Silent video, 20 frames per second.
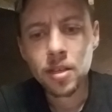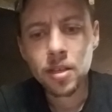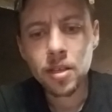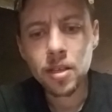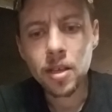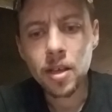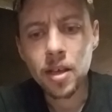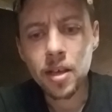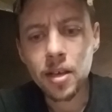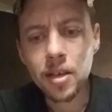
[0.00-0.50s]

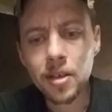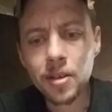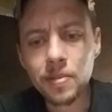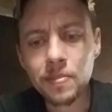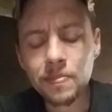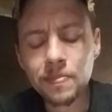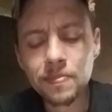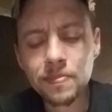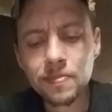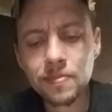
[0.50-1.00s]
here.
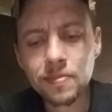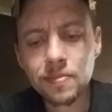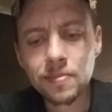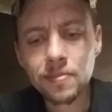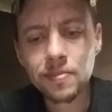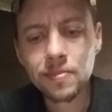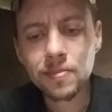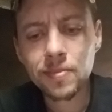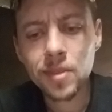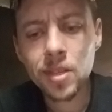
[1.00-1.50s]

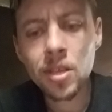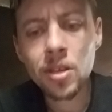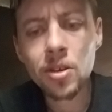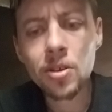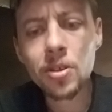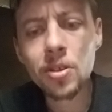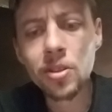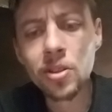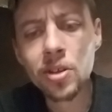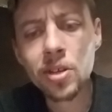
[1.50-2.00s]

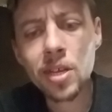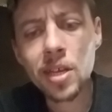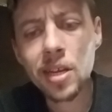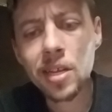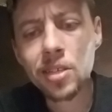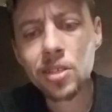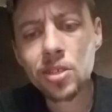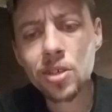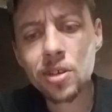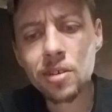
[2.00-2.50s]
You're looking
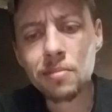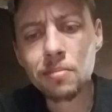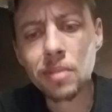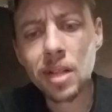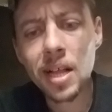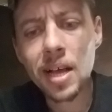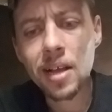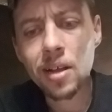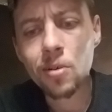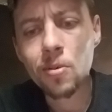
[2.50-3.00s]
at certain
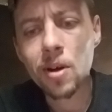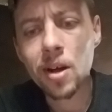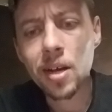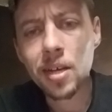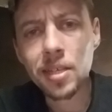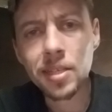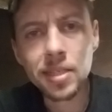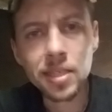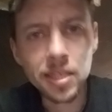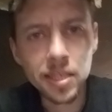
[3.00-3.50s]
block
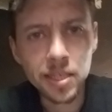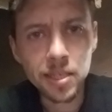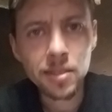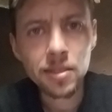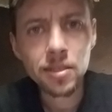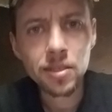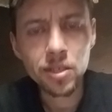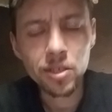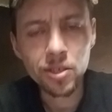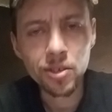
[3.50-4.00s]
quality.
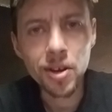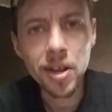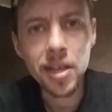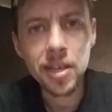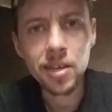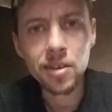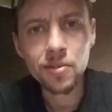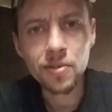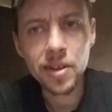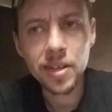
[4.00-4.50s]
You're
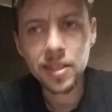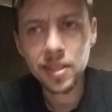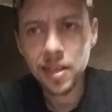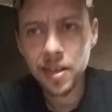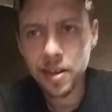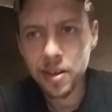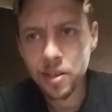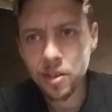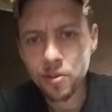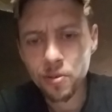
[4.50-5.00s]
grading right
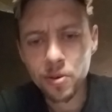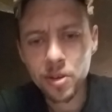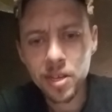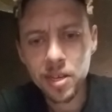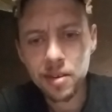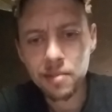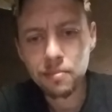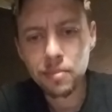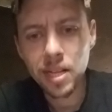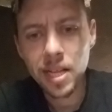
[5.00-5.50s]
there. You're
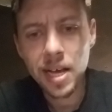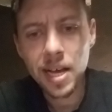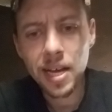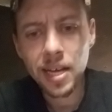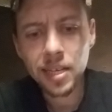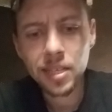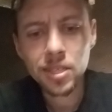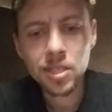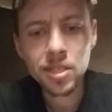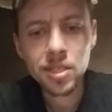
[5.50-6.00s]
reading
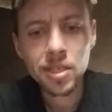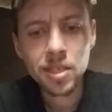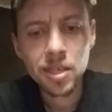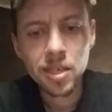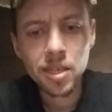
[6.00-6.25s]
blocks.